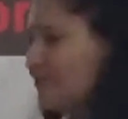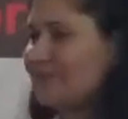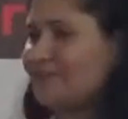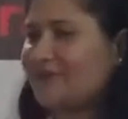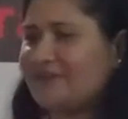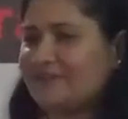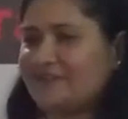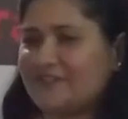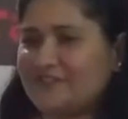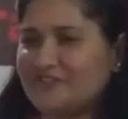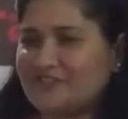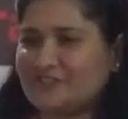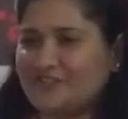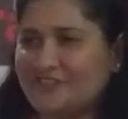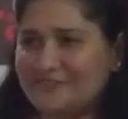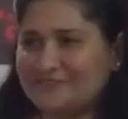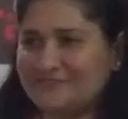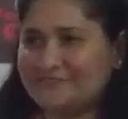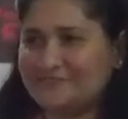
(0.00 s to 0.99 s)
to
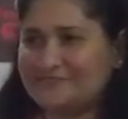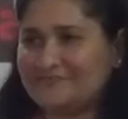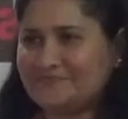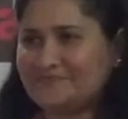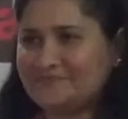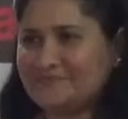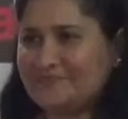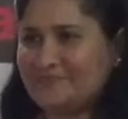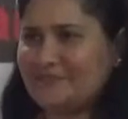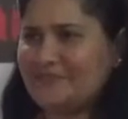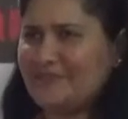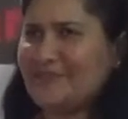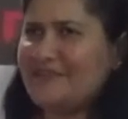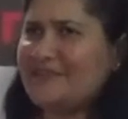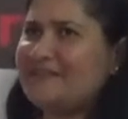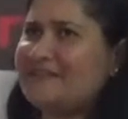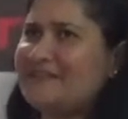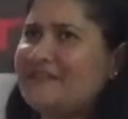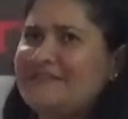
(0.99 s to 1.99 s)
adventure.
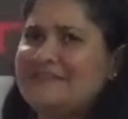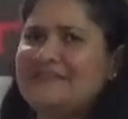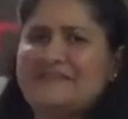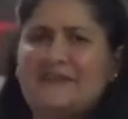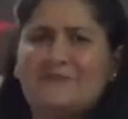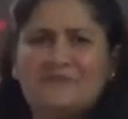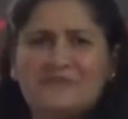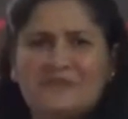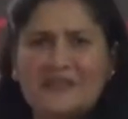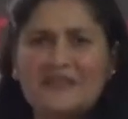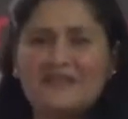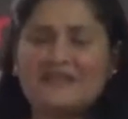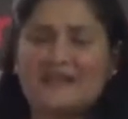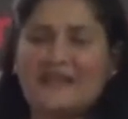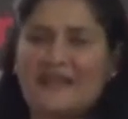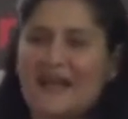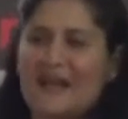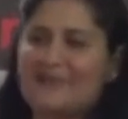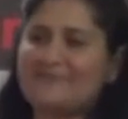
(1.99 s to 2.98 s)
There's something
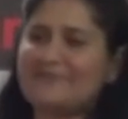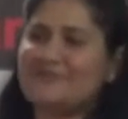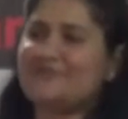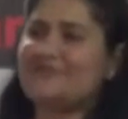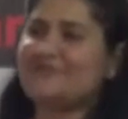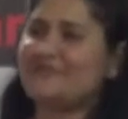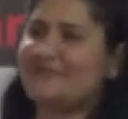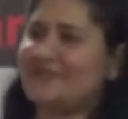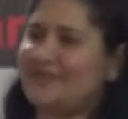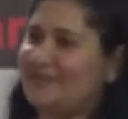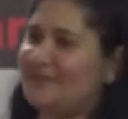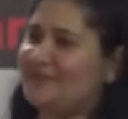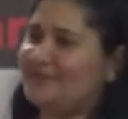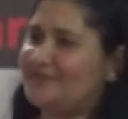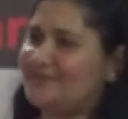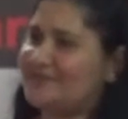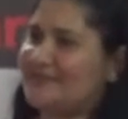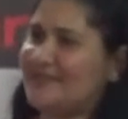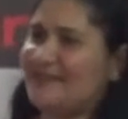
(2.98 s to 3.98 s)
that happens in the
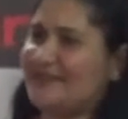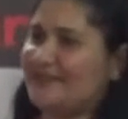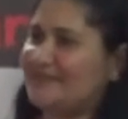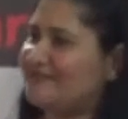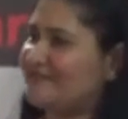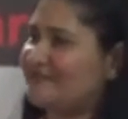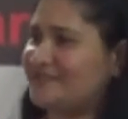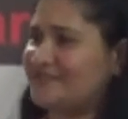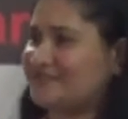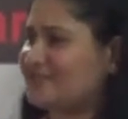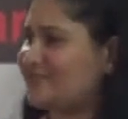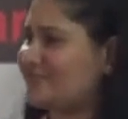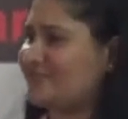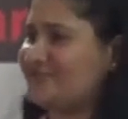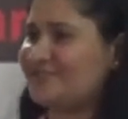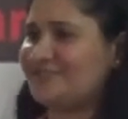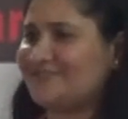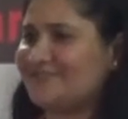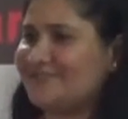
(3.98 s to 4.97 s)
hero's life
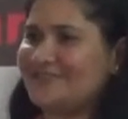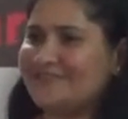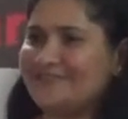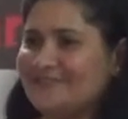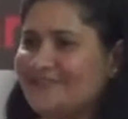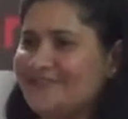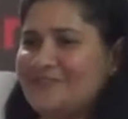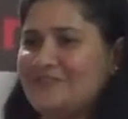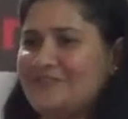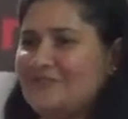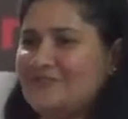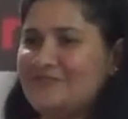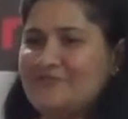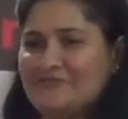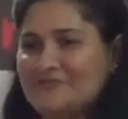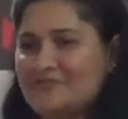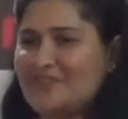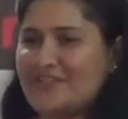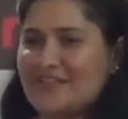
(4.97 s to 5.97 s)
which
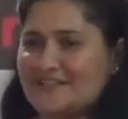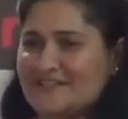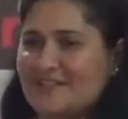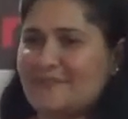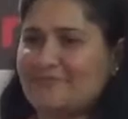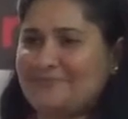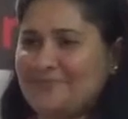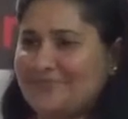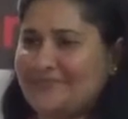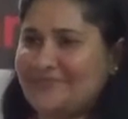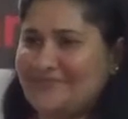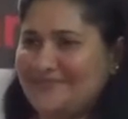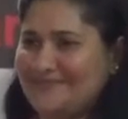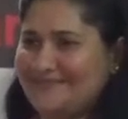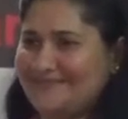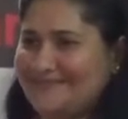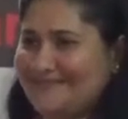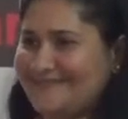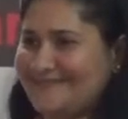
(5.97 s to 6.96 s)
shakes up
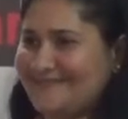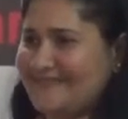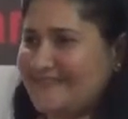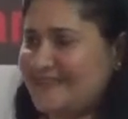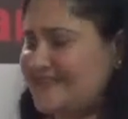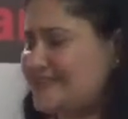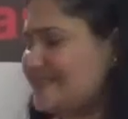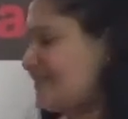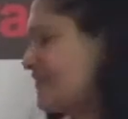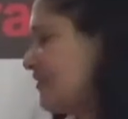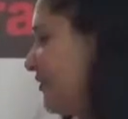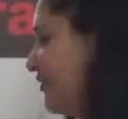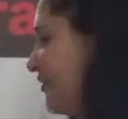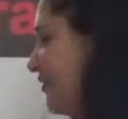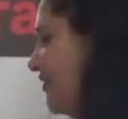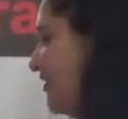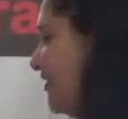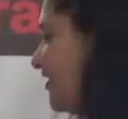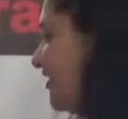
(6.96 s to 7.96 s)
things.
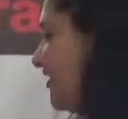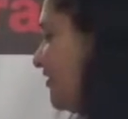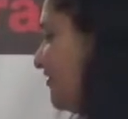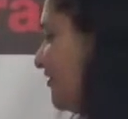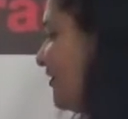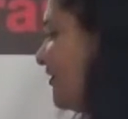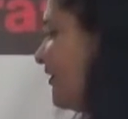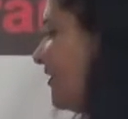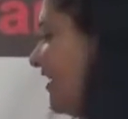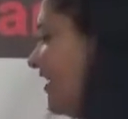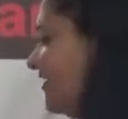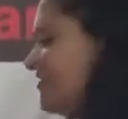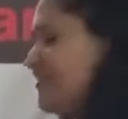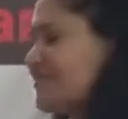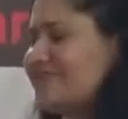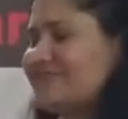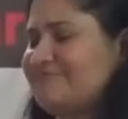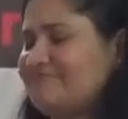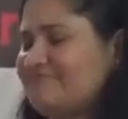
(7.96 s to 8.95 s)
So if you look
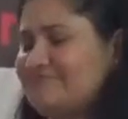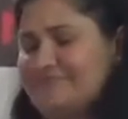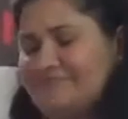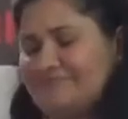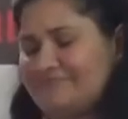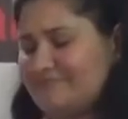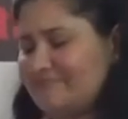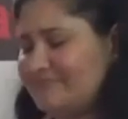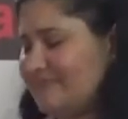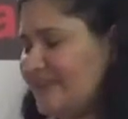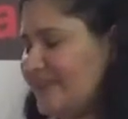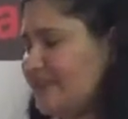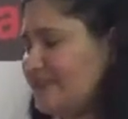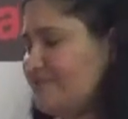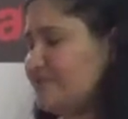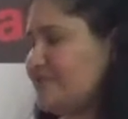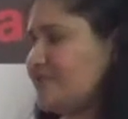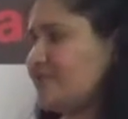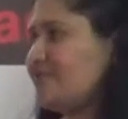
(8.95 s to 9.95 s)
at
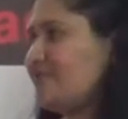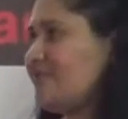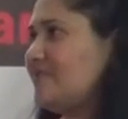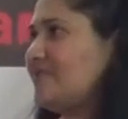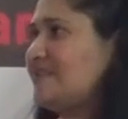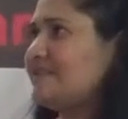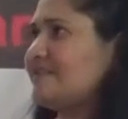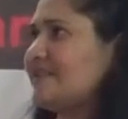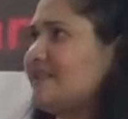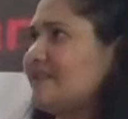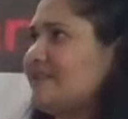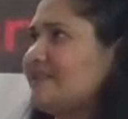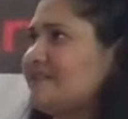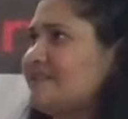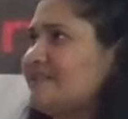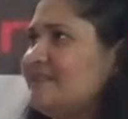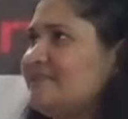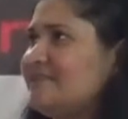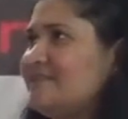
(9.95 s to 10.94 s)
multiple stories, like
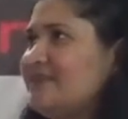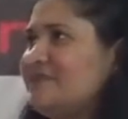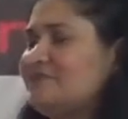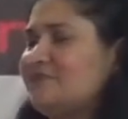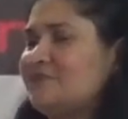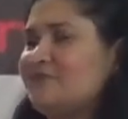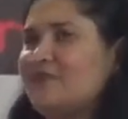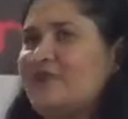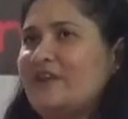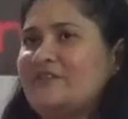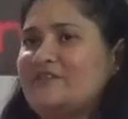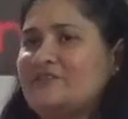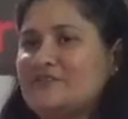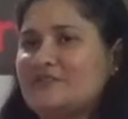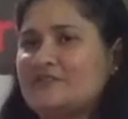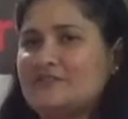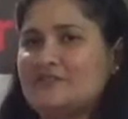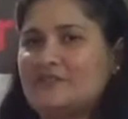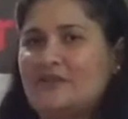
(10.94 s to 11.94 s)
let's say if you have to look
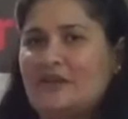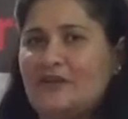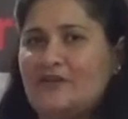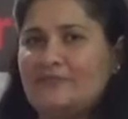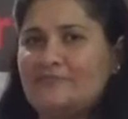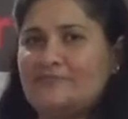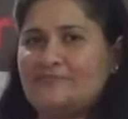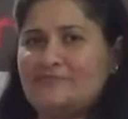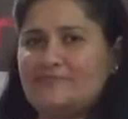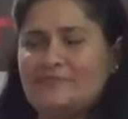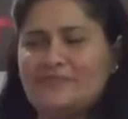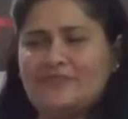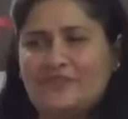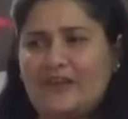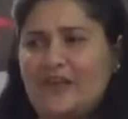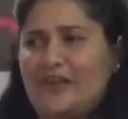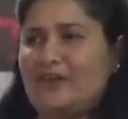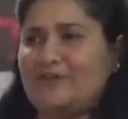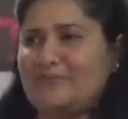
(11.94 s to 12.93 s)
at
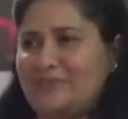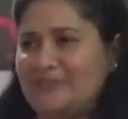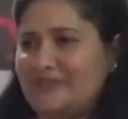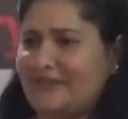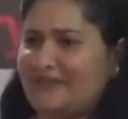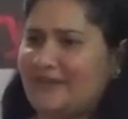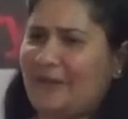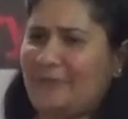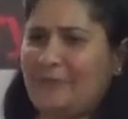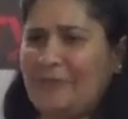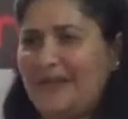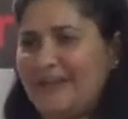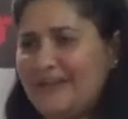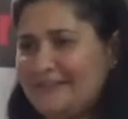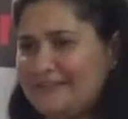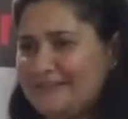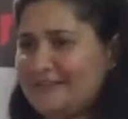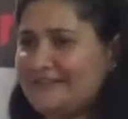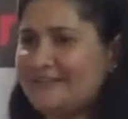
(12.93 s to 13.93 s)
Ram in the
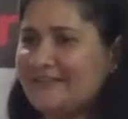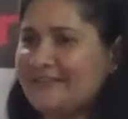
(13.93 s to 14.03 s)
Ramayana,